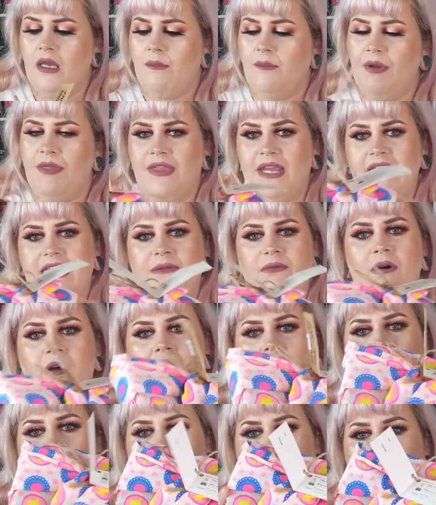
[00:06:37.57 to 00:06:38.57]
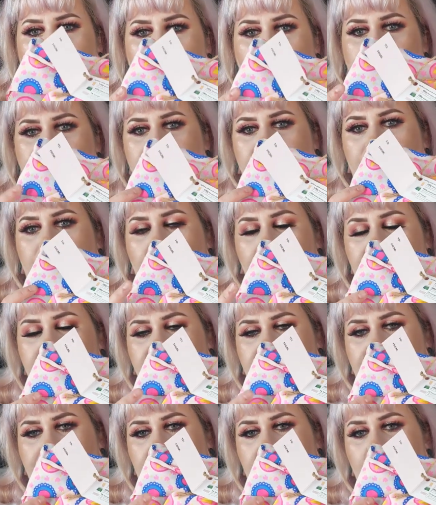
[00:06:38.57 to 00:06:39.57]
But this one, I think, was, for the
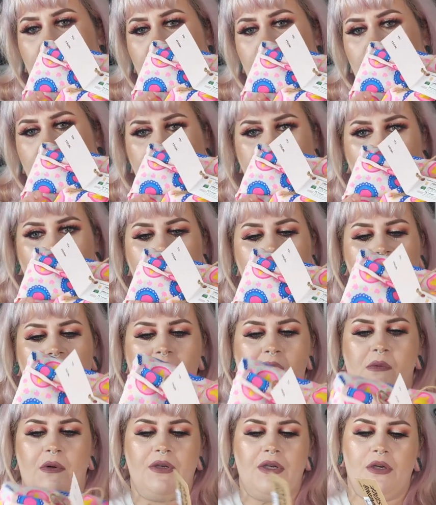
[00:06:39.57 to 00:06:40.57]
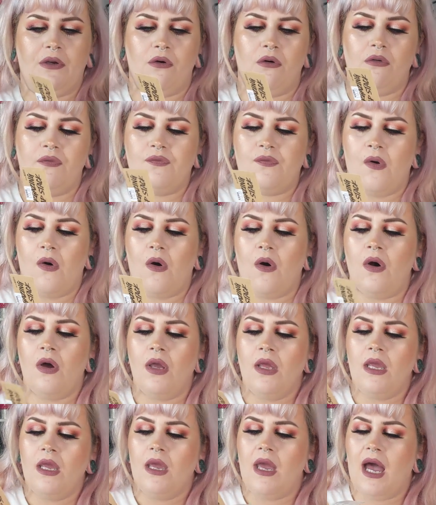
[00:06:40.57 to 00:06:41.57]
sleepy one, was my favourite one to go for.
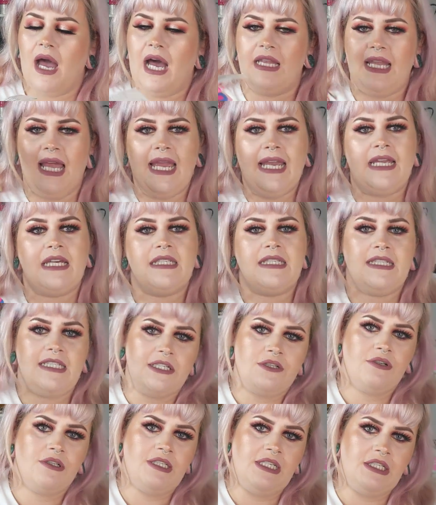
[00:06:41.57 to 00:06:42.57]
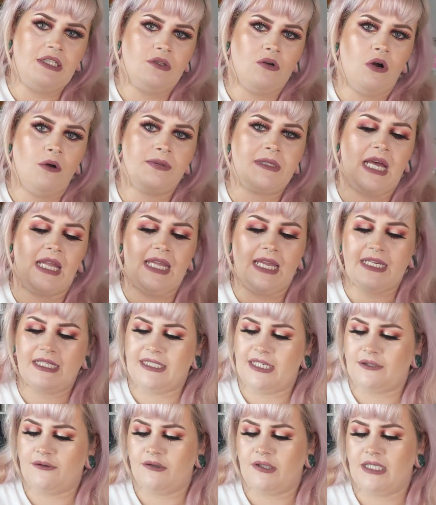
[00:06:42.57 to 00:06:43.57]
I like citrusy soaps. I
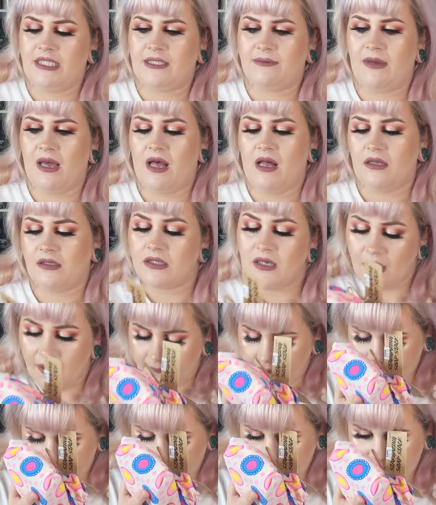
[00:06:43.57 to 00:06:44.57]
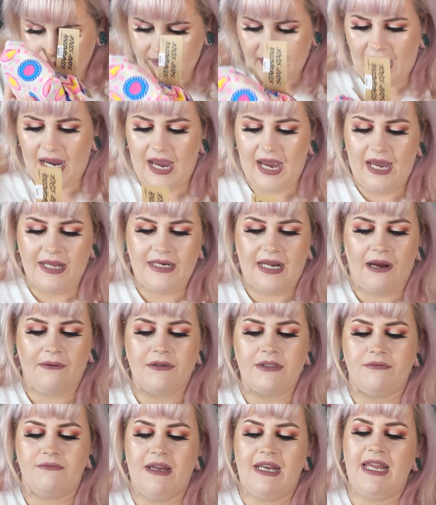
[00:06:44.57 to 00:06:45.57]
like citrusy smells. And I
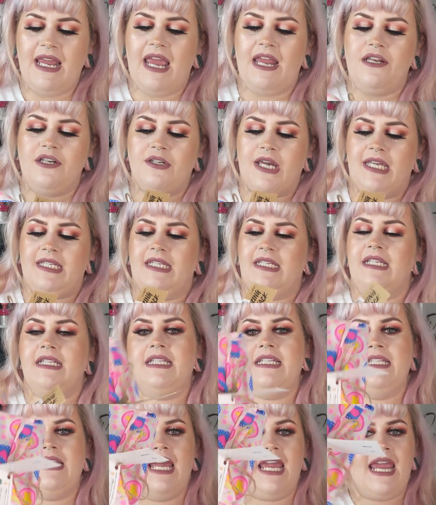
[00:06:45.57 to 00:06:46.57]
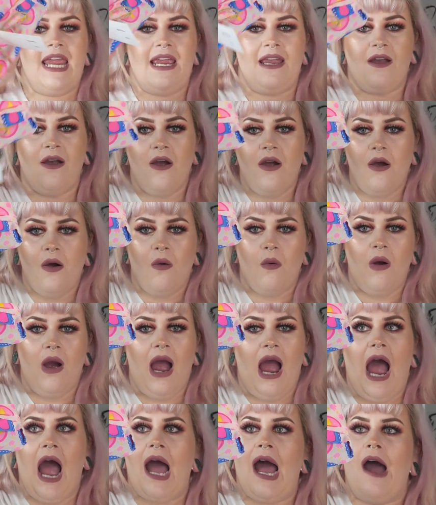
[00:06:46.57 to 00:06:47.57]
was really interested in seeing
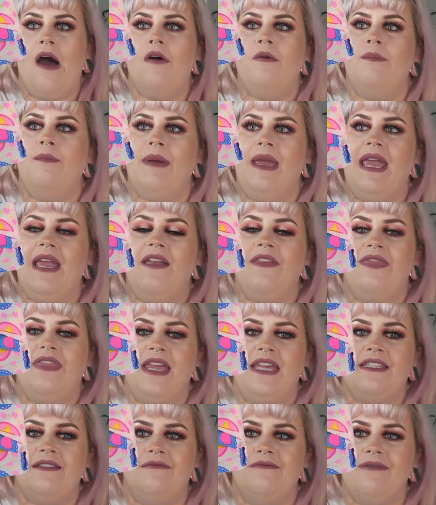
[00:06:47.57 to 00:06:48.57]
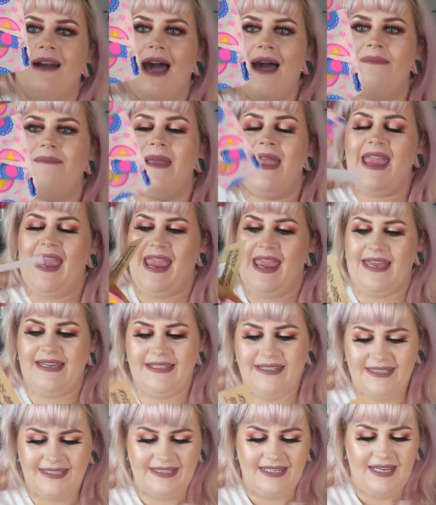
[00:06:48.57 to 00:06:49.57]
how big this wrap
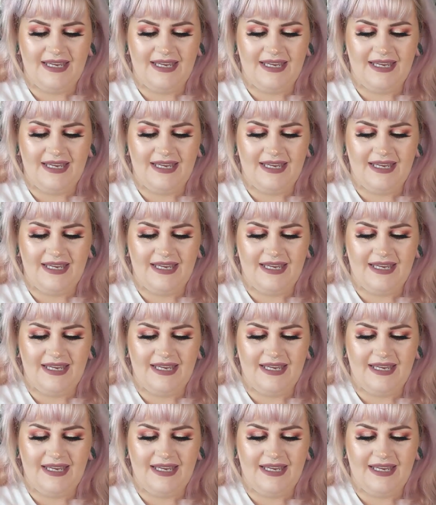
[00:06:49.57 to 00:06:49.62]
is.